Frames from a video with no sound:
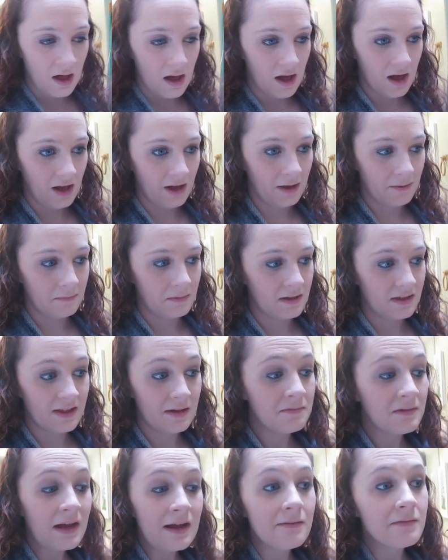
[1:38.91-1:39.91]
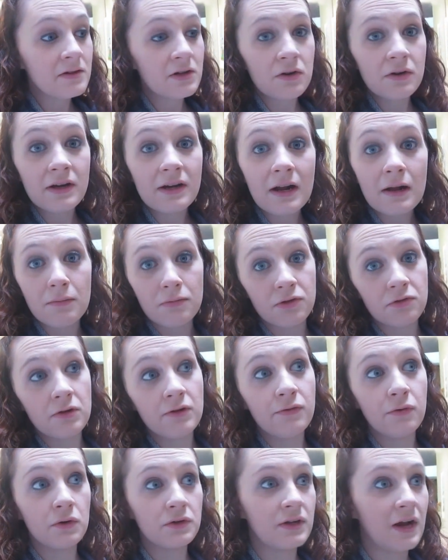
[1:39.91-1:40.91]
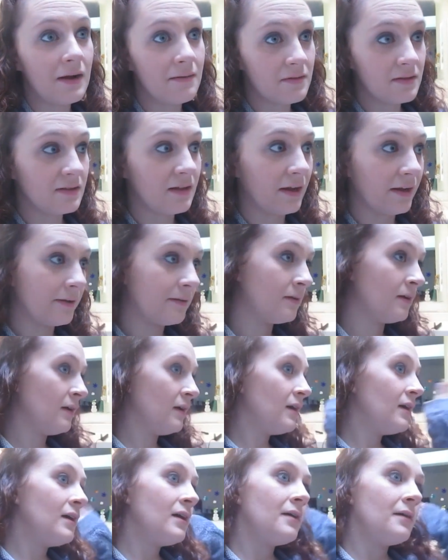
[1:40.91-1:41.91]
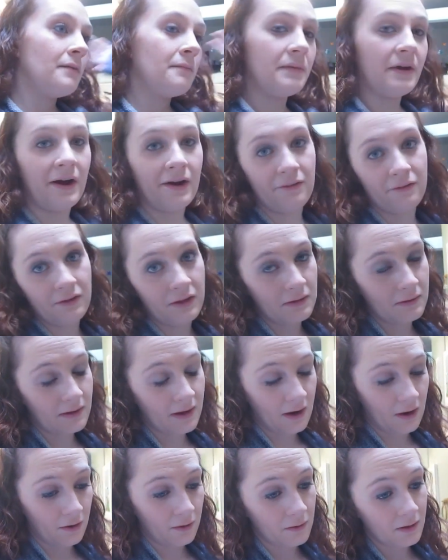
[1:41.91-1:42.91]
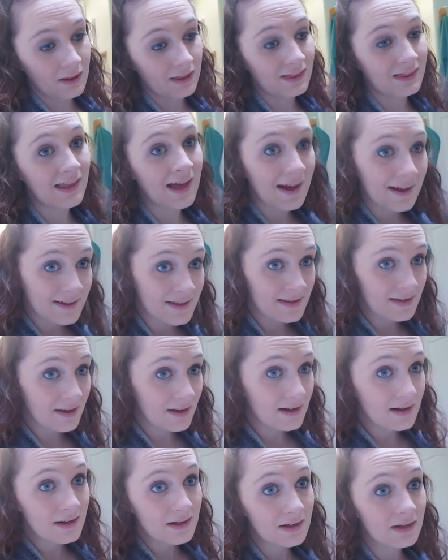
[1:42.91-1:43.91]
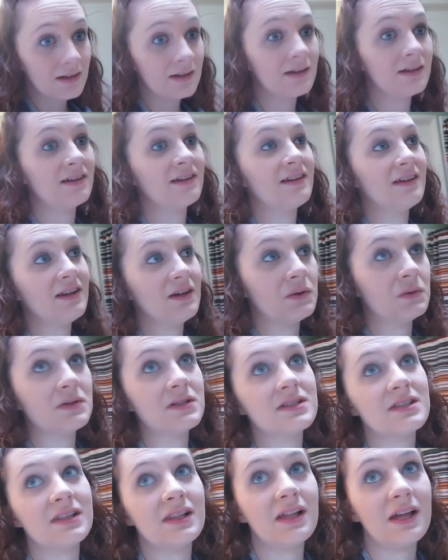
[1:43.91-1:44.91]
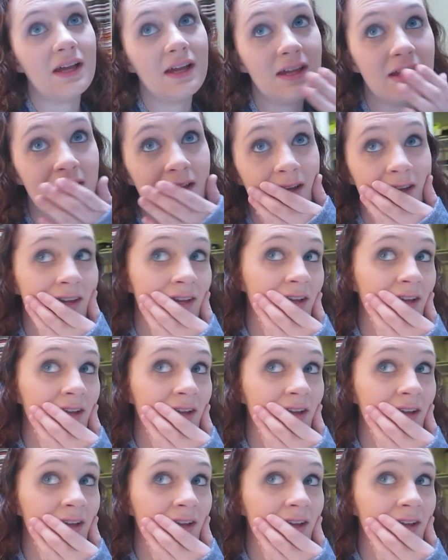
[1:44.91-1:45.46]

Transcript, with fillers: Um, and sometimes he'll get up three, four times a night, but I don't really care. Last night, it was like,